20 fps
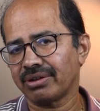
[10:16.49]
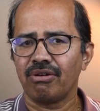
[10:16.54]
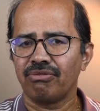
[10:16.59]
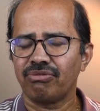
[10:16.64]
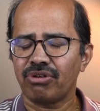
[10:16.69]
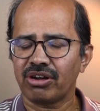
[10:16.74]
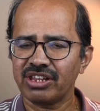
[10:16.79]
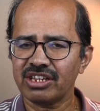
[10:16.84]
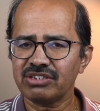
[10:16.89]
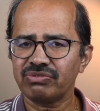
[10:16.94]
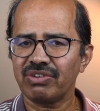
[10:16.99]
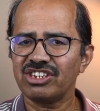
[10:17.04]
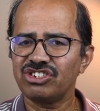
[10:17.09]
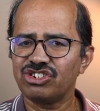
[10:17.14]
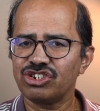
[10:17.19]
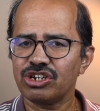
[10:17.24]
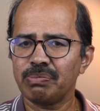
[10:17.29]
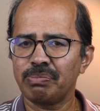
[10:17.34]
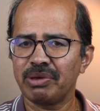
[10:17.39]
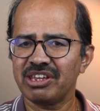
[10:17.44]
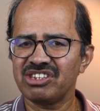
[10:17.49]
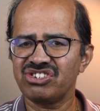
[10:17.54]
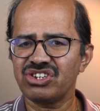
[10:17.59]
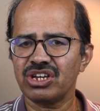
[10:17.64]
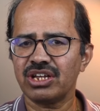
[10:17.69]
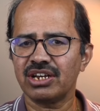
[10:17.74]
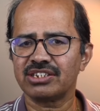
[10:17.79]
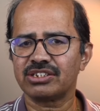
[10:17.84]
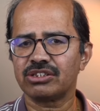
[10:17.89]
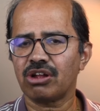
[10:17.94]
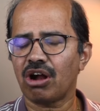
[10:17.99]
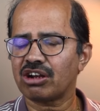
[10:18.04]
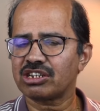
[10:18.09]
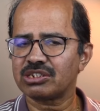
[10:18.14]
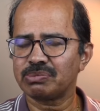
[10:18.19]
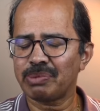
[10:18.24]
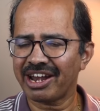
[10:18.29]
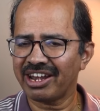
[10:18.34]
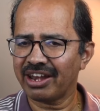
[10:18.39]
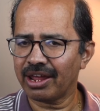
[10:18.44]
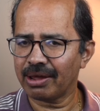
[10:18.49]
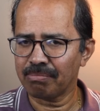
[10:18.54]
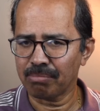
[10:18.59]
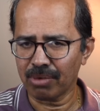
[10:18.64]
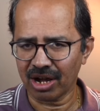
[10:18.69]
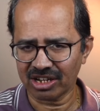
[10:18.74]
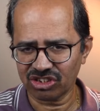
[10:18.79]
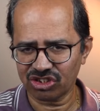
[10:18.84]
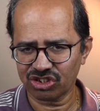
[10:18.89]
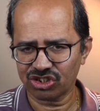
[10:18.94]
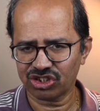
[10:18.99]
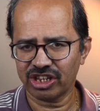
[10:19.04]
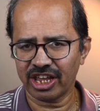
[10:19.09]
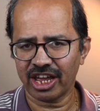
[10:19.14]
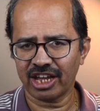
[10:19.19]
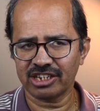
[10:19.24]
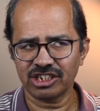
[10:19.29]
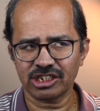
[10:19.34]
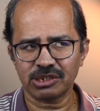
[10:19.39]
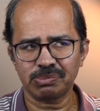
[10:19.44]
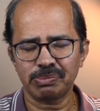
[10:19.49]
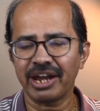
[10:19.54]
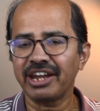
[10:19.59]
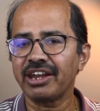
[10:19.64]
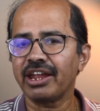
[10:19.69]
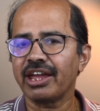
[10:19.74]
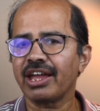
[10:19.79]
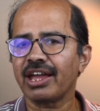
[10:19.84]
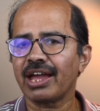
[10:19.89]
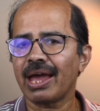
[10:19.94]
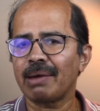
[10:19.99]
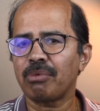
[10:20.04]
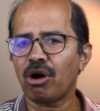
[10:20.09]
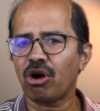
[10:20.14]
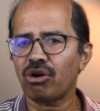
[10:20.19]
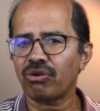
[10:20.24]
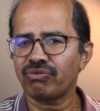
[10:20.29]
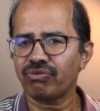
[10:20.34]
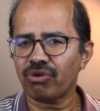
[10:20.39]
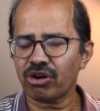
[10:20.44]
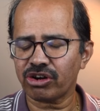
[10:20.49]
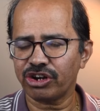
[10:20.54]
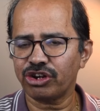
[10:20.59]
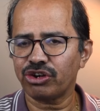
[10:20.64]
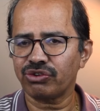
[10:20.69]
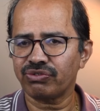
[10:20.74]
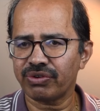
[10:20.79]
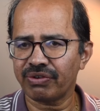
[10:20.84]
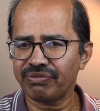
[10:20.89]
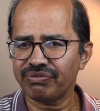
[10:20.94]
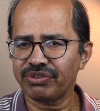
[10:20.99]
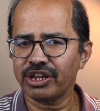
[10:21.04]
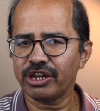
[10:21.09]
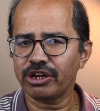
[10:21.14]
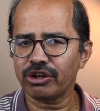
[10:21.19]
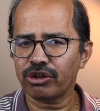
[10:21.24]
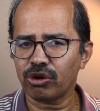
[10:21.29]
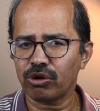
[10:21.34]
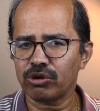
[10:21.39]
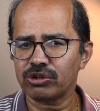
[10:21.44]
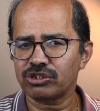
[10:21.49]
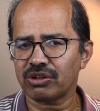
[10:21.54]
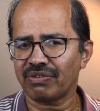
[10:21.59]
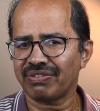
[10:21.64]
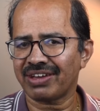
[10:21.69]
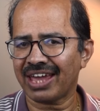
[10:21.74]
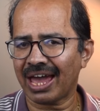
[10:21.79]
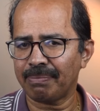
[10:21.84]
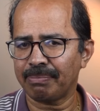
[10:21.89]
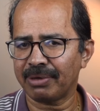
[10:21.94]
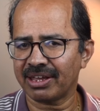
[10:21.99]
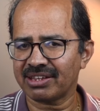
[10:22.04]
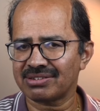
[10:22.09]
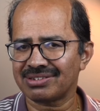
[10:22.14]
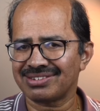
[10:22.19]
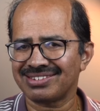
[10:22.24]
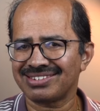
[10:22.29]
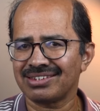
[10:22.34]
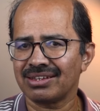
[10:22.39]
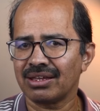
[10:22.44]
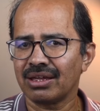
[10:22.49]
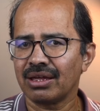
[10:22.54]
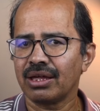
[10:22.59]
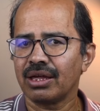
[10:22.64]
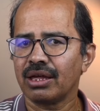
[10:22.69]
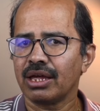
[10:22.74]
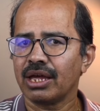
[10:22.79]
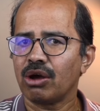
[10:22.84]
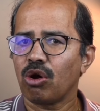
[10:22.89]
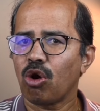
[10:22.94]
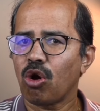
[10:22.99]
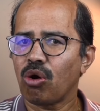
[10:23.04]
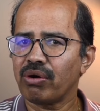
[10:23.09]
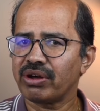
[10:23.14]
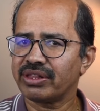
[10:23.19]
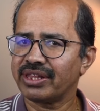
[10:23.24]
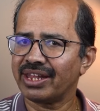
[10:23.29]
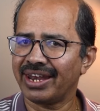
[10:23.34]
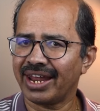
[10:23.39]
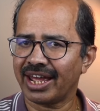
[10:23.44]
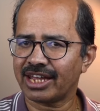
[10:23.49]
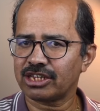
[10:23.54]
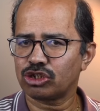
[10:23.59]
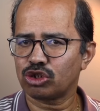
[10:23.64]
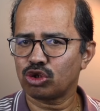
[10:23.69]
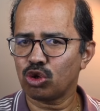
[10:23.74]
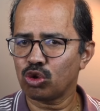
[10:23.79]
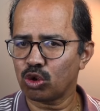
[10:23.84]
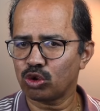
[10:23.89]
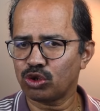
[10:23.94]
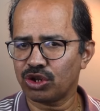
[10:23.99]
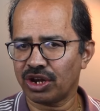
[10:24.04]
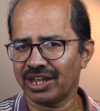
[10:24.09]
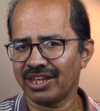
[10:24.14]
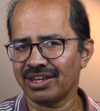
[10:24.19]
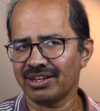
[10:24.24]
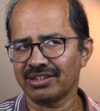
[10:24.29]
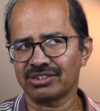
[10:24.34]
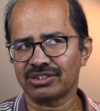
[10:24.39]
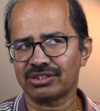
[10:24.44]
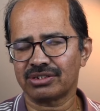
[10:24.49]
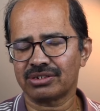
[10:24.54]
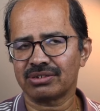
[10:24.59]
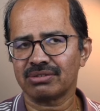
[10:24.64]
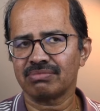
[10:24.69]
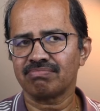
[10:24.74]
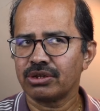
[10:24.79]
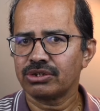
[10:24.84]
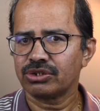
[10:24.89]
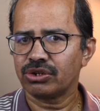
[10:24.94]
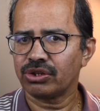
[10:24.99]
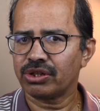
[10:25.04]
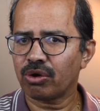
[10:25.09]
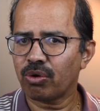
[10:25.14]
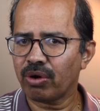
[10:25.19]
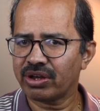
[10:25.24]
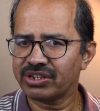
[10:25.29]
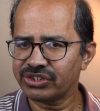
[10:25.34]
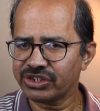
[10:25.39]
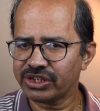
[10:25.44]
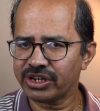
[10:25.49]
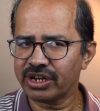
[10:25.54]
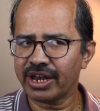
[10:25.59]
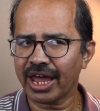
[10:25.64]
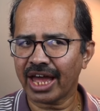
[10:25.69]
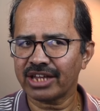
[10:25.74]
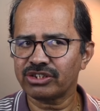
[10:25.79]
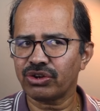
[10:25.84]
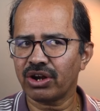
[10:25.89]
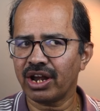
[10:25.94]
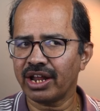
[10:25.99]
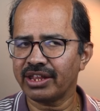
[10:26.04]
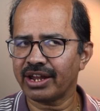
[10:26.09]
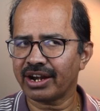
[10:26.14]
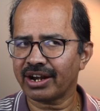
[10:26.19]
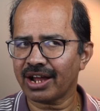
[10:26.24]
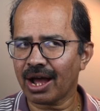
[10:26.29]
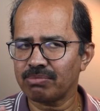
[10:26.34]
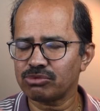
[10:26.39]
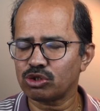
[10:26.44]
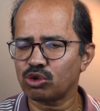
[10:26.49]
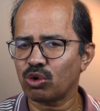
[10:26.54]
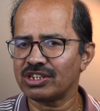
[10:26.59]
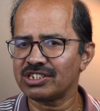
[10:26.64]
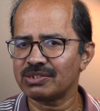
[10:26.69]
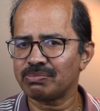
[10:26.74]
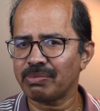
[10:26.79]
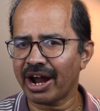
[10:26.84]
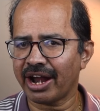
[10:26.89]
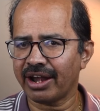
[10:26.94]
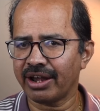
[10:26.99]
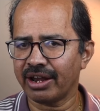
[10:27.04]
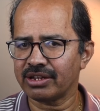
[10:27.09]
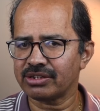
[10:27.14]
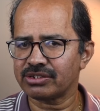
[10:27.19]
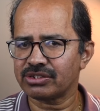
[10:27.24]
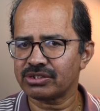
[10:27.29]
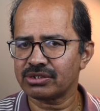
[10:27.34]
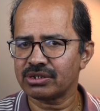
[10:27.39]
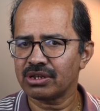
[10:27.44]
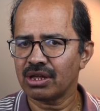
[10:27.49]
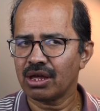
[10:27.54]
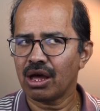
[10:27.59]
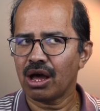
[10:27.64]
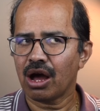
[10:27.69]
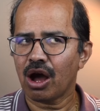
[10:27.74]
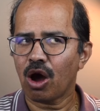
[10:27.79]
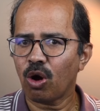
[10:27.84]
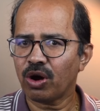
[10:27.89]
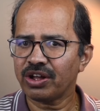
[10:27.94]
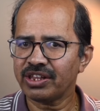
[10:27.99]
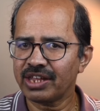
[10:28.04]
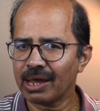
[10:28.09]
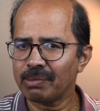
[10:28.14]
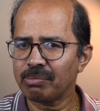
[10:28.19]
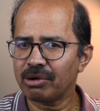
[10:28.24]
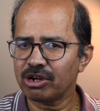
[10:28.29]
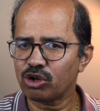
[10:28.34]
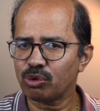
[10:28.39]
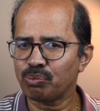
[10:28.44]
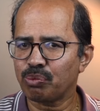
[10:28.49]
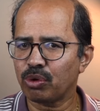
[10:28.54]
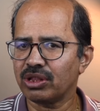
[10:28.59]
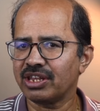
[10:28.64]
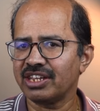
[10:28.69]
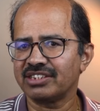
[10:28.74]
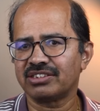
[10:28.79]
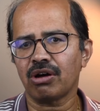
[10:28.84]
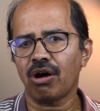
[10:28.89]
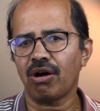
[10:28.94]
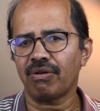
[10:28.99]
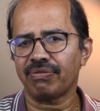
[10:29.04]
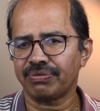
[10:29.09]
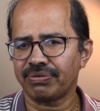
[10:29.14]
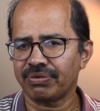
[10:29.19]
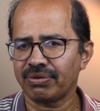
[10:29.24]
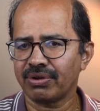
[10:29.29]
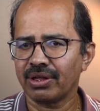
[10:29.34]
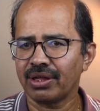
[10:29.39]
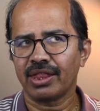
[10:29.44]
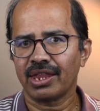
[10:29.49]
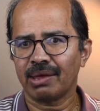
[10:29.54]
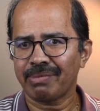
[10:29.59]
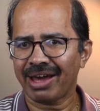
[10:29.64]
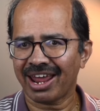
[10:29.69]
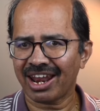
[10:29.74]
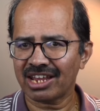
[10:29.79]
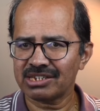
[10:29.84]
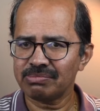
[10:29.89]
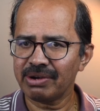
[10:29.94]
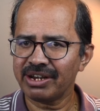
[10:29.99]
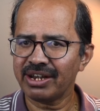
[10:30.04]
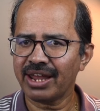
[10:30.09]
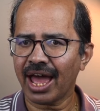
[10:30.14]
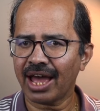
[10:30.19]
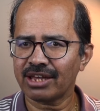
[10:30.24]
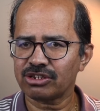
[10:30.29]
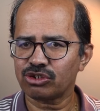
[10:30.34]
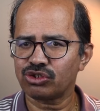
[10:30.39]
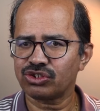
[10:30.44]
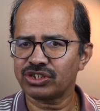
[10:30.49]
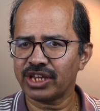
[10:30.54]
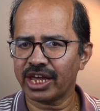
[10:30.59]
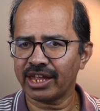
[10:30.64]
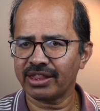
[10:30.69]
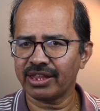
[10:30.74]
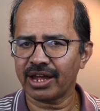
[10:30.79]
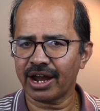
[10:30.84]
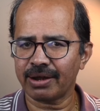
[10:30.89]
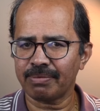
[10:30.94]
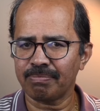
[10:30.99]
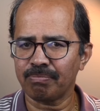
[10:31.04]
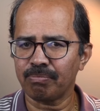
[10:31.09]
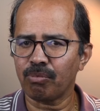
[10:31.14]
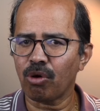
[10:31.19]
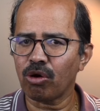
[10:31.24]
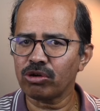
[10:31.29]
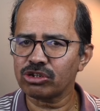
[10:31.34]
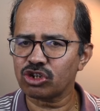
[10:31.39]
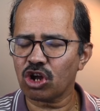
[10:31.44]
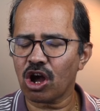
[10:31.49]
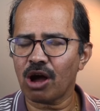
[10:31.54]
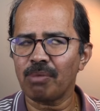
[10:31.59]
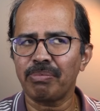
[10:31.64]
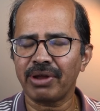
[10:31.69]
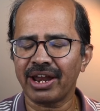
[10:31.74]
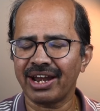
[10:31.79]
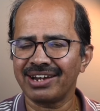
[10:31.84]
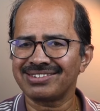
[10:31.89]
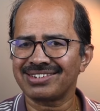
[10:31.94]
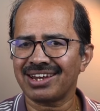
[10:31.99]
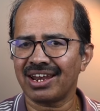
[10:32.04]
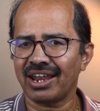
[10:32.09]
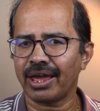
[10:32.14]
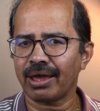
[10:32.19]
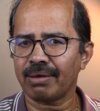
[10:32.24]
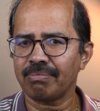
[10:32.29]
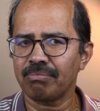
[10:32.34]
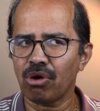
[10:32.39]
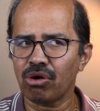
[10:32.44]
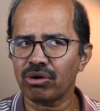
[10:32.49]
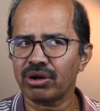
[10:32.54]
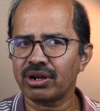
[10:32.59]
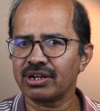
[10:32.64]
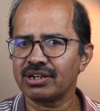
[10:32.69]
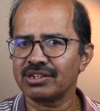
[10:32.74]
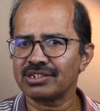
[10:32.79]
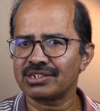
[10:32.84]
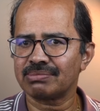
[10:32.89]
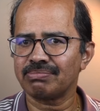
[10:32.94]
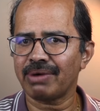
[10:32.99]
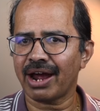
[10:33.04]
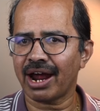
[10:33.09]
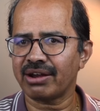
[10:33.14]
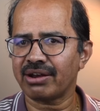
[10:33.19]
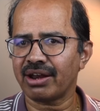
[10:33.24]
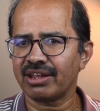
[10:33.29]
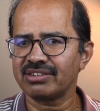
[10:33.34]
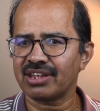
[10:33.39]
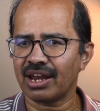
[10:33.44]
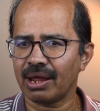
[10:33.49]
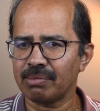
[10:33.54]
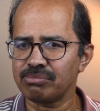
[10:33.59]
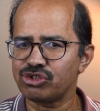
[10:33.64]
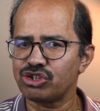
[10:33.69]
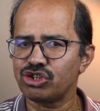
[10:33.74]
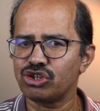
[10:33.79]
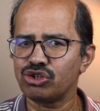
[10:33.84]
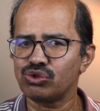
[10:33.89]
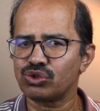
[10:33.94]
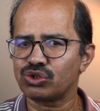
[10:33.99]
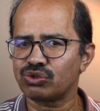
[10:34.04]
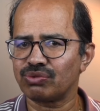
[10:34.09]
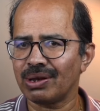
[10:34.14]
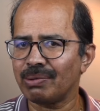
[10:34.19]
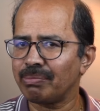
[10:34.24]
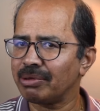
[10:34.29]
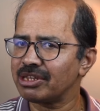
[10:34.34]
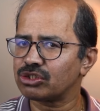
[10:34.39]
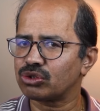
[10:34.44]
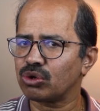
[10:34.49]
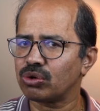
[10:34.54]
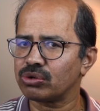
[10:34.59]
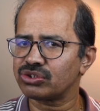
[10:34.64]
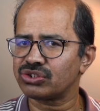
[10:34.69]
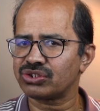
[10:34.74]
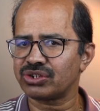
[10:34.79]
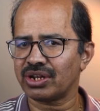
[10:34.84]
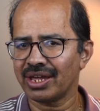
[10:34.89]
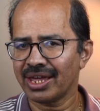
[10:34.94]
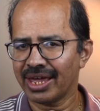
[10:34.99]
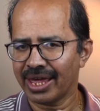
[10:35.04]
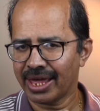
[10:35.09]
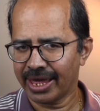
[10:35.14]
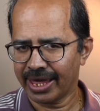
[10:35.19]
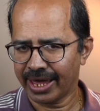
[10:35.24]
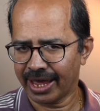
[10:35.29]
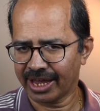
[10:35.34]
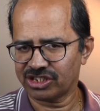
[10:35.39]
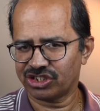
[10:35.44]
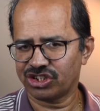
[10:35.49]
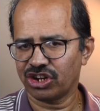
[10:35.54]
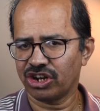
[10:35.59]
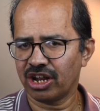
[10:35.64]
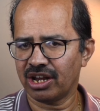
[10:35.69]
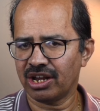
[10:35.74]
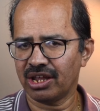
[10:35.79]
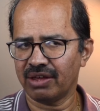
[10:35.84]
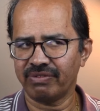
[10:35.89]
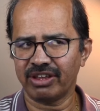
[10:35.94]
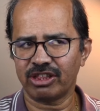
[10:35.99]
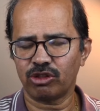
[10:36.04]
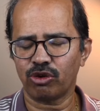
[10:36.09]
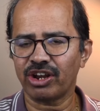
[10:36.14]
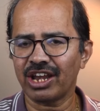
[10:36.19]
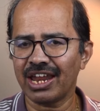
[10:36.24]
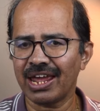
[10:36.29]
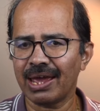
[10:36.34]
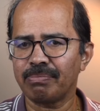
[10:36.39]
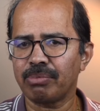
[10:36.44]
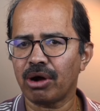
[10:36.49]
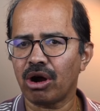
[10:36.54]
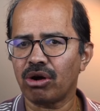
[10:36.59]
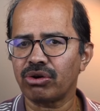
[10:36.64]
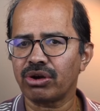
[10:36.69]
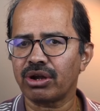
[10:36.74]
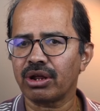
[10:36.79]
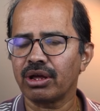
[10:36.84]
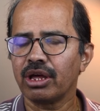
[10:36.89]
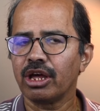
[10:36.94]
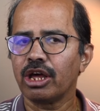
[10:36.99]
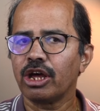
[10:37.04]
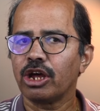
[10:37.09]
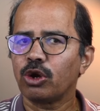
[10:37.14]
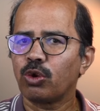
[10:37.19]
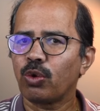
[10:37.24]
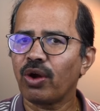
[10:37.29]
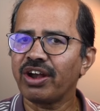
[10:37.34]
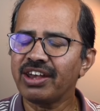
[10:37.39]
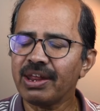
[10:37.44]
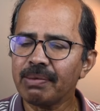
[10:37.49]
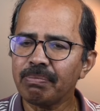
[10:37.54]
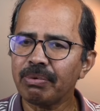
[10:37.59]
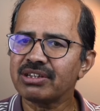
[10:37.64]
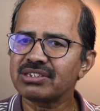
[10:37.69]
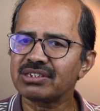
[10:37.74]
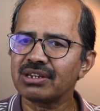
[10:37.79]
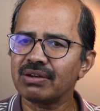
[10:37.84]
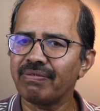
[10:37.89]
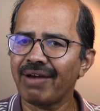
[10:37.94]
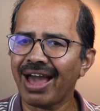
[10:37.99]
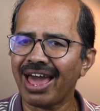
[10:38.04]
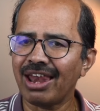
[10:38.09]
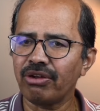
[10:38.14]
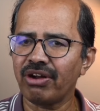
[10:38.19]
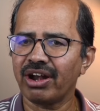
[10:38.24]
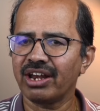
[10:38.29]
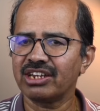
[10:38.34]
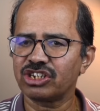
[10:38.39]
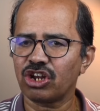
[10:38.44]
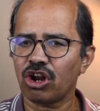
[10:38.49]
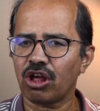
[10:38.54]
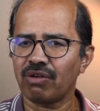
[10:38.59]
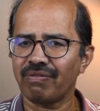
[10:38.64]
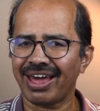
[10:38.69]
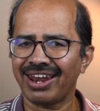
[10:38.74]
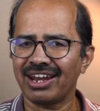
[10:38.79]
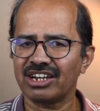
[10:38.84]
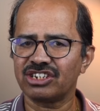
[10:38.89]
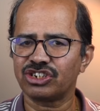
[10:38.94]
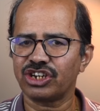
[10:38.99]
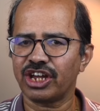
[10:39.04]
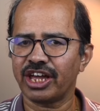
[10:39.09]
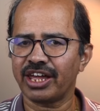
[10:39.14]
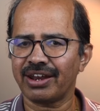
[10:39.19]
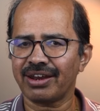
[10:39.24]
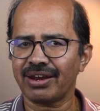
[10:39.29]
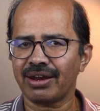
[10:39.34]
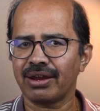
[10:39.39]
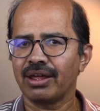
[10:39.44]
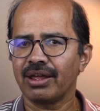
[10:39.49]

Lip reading: For this venture, PGL is not spending much. They are just spending about 40 to 50 crores of capex over the next 2 to 3 years. So the question naturally that comes to one's mind is, how are they able to pull this off? The management has to say that most components like motors, batteries and MCUs will be sourced externally with only about 20% value addition or wallet share